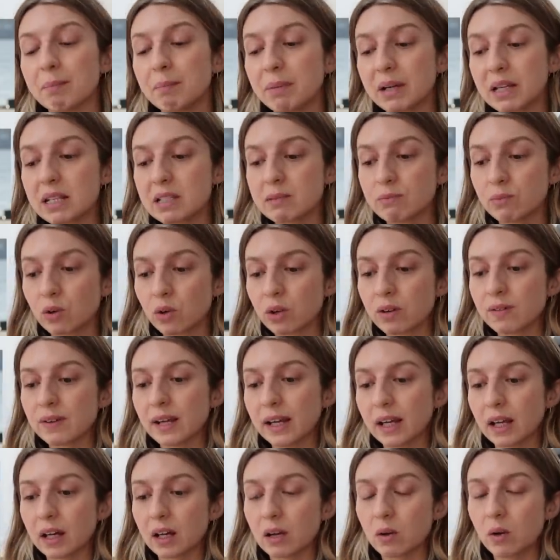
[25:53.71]
but it's more of
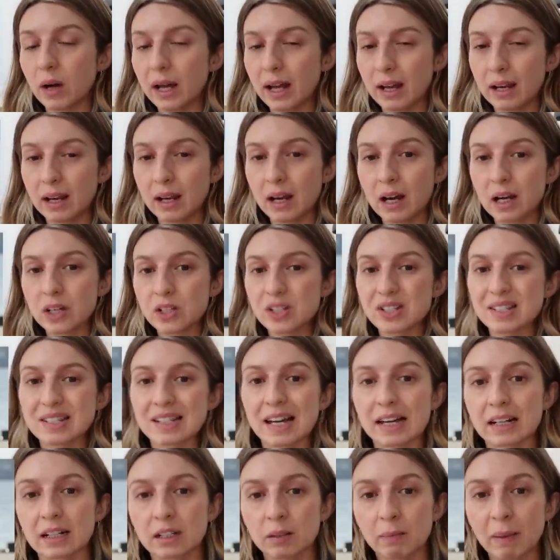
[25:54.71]
like a quite a large
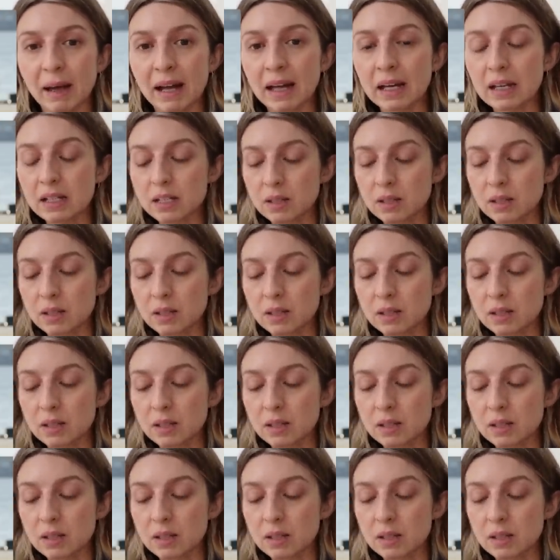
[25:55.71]
saddle bag.